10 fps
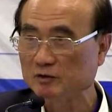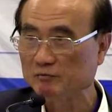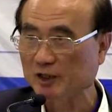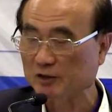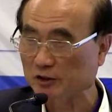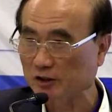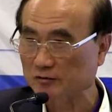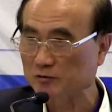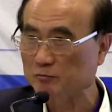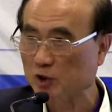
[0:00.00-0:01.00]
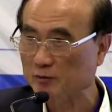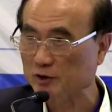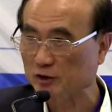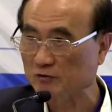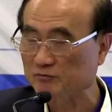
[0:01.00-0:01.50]
but probably
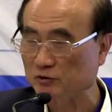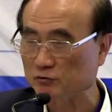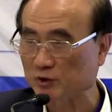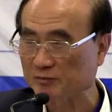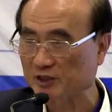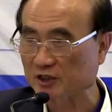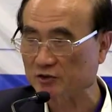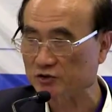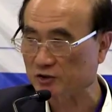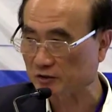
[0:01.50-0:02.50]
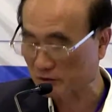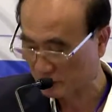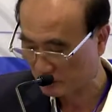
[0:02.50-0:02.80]
not for replication.